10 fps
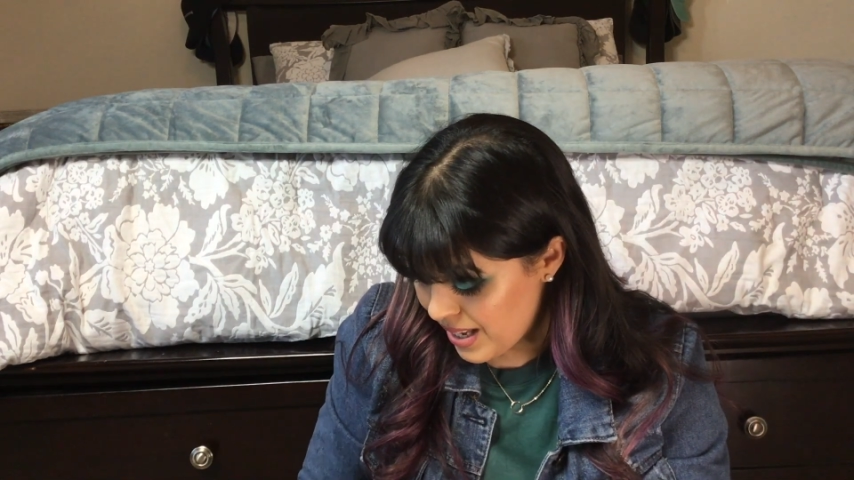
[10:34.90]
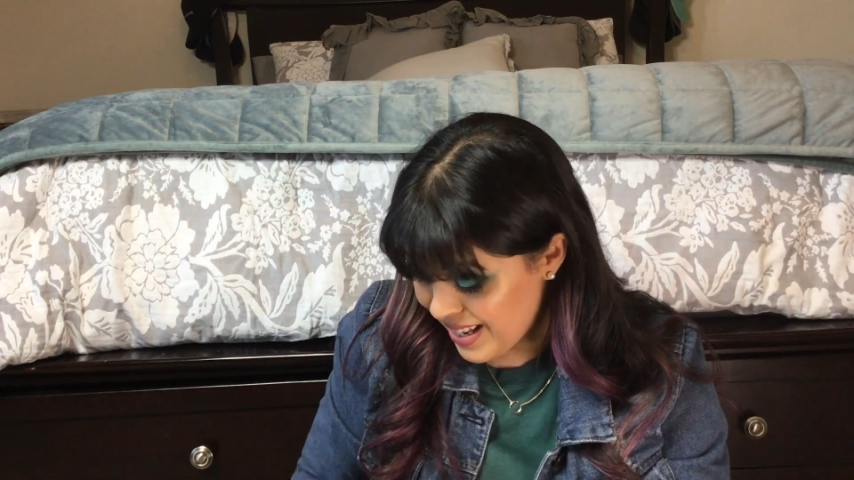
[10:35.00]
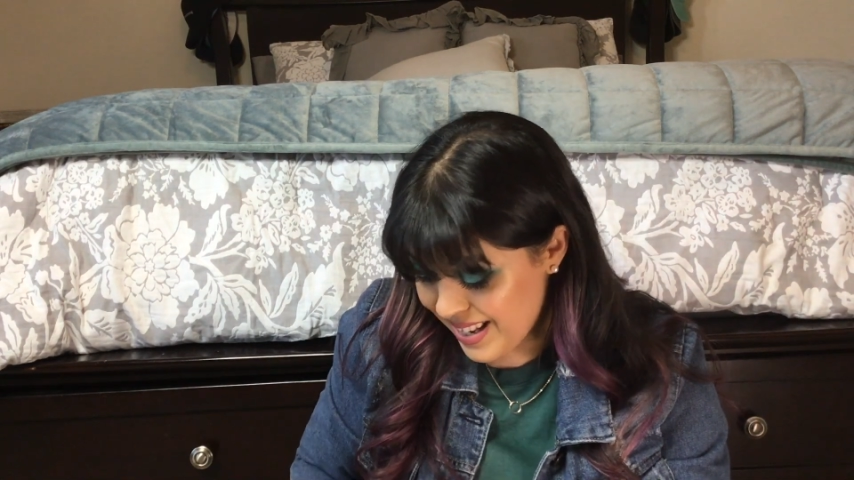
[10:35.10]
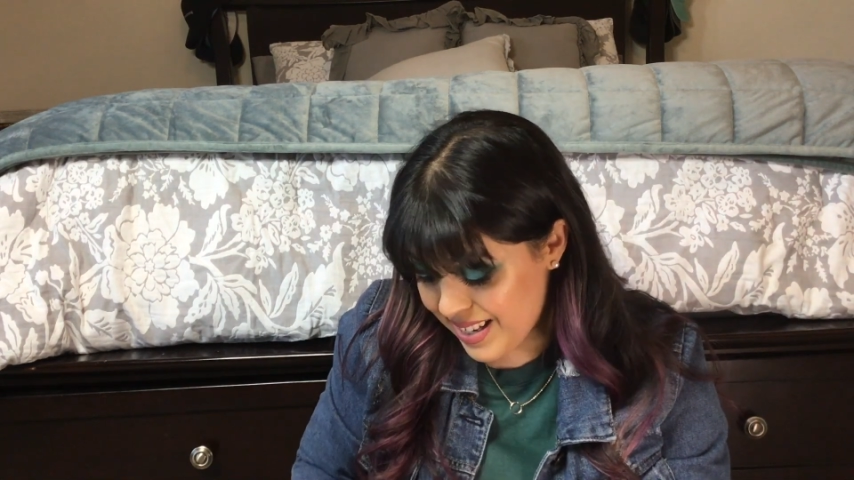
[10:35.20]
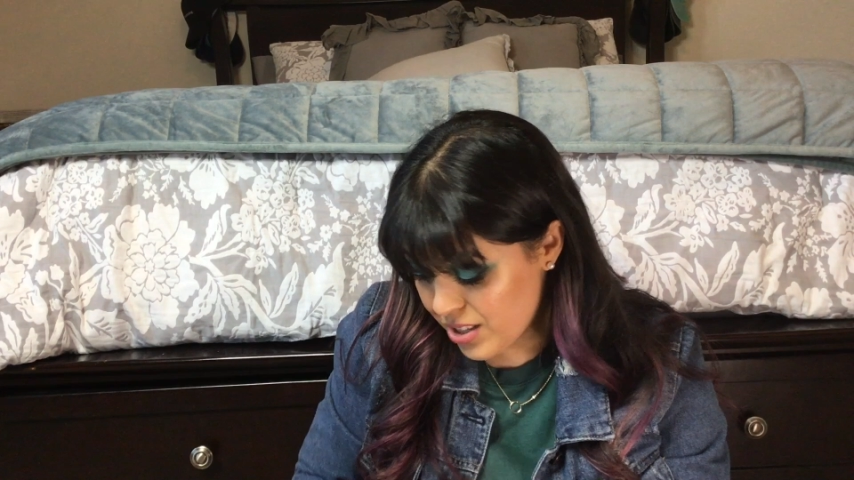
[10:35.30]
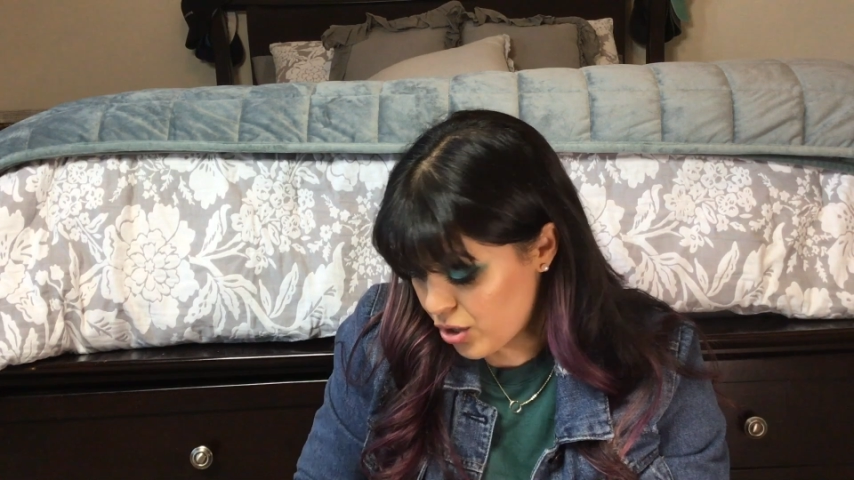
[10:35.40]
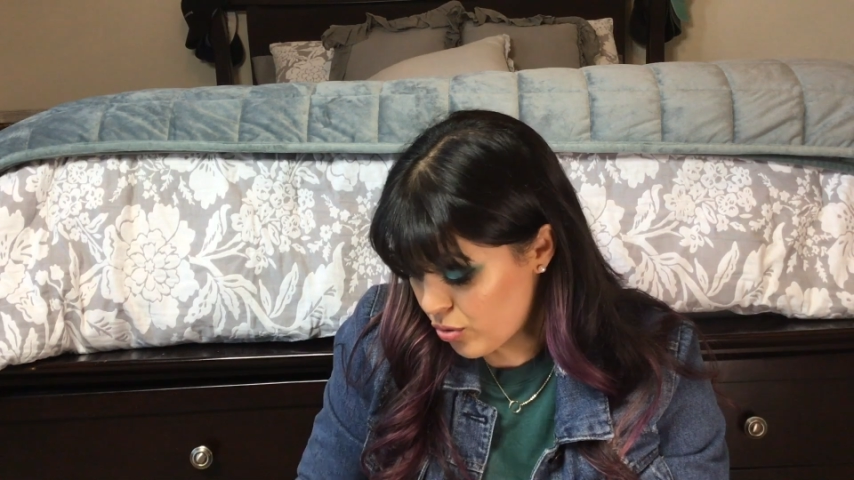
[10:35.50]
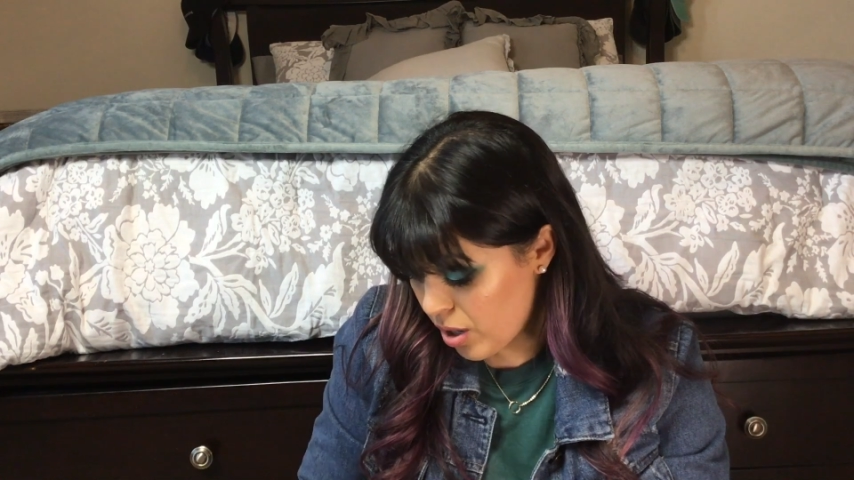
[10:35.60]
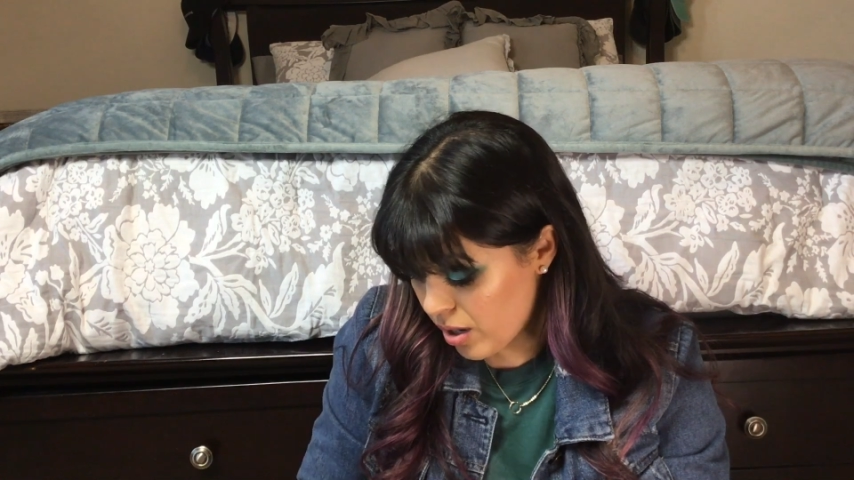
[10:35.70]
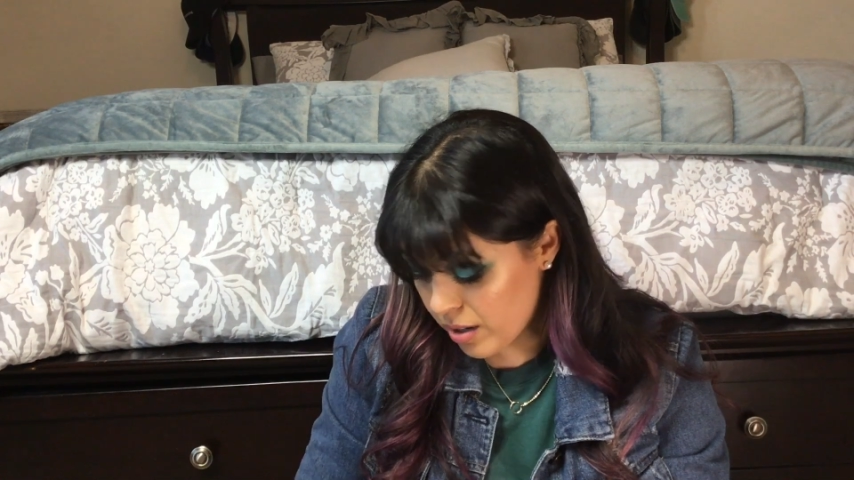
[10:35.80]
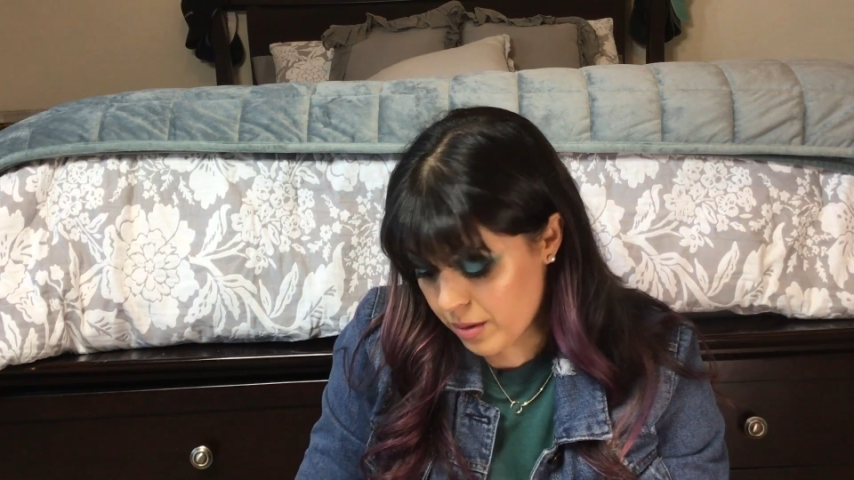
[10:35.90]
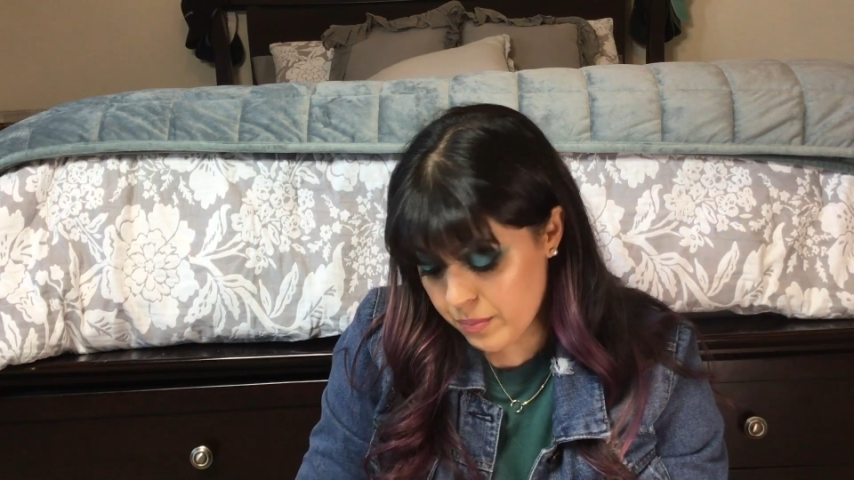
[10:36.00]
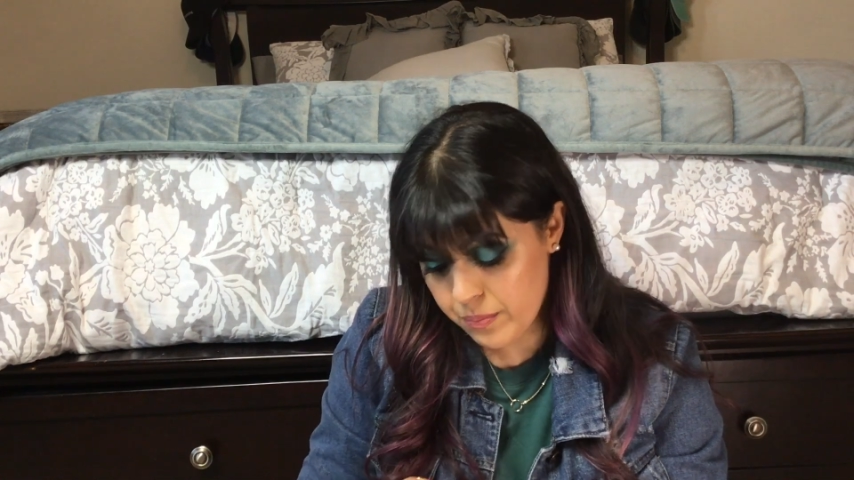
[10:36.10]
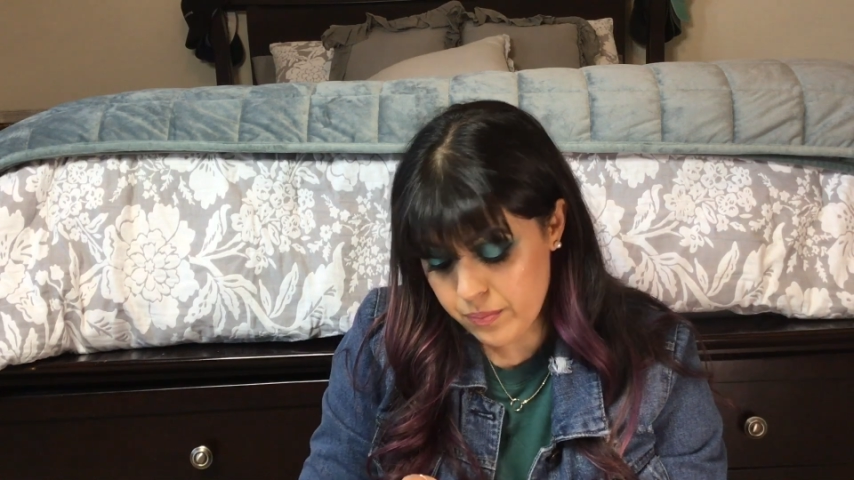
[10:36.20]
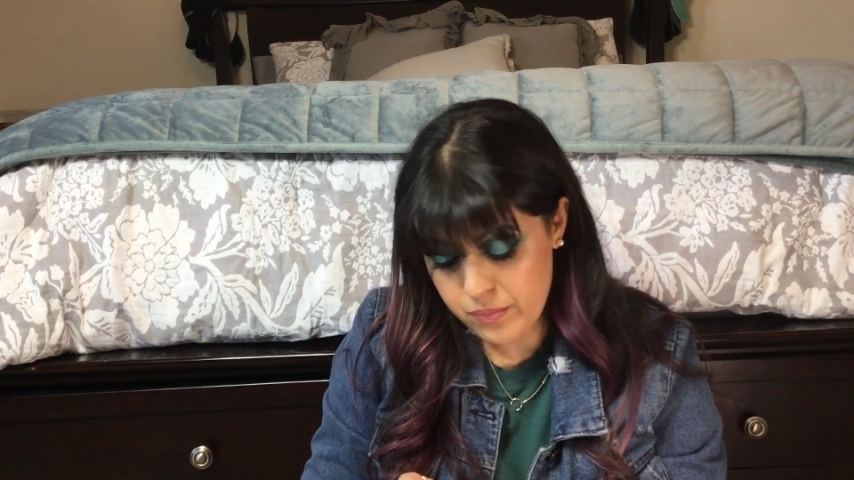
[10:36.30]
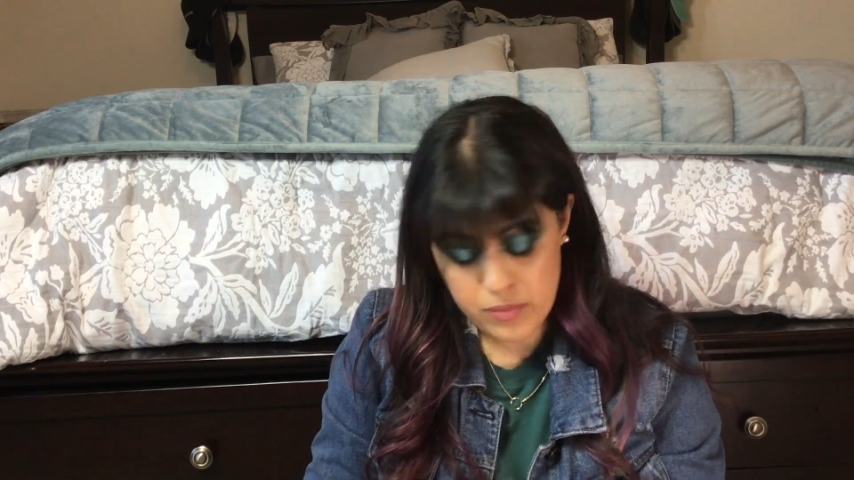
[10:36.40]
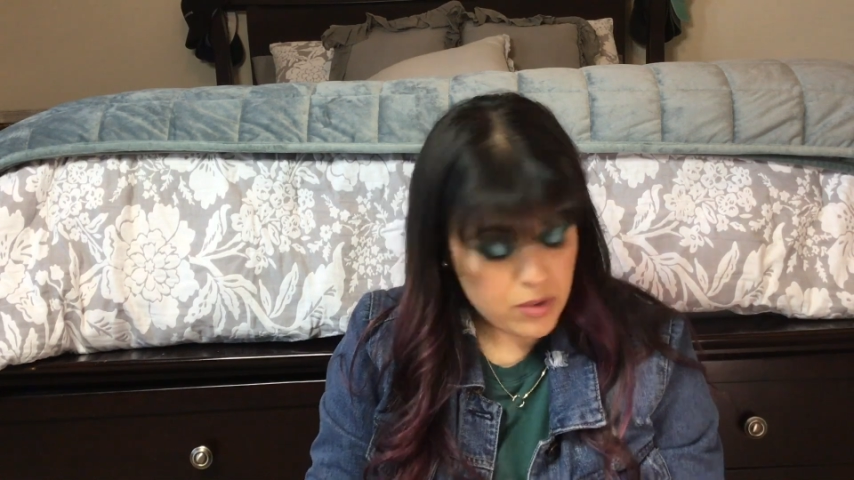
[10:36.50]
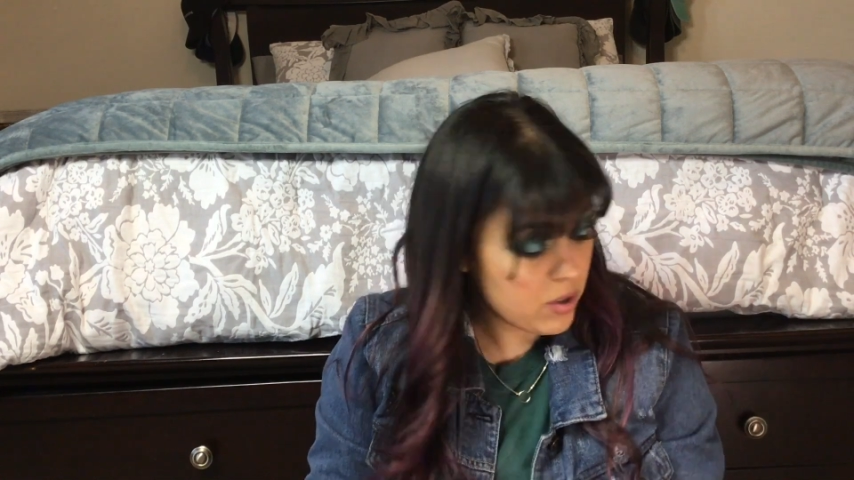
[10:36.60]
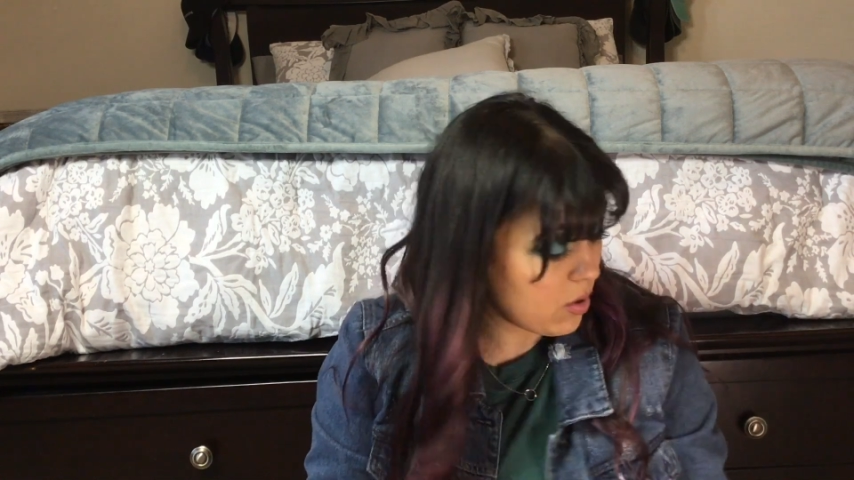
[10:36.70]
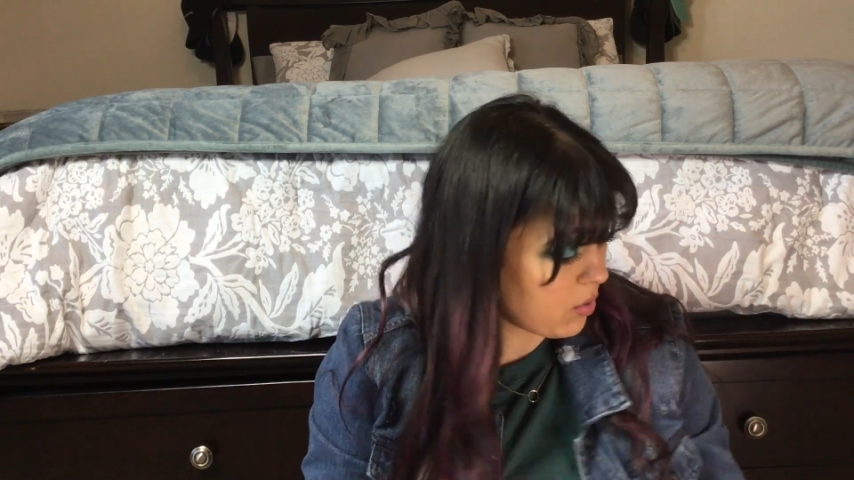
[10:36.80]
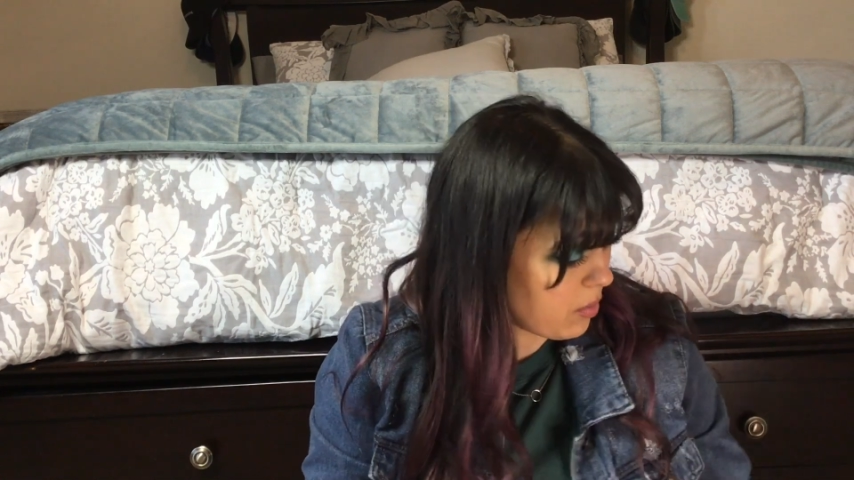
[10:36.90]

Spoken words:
And it's too dark. So